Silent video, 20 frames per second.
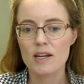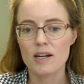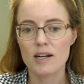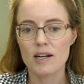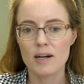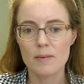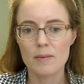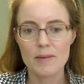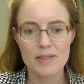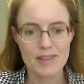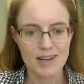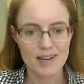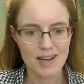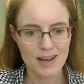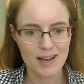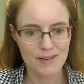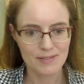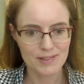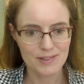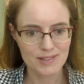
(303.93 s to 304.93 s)
And then I
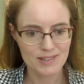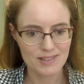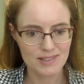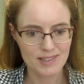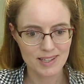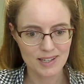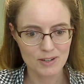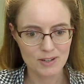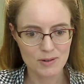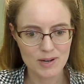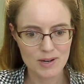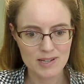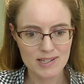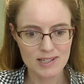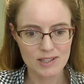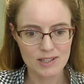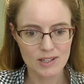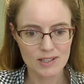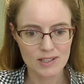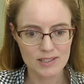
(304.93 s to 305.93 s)
have this like crazy
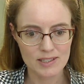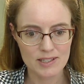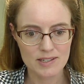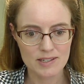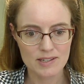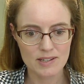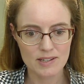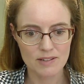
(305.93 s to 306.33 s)
long list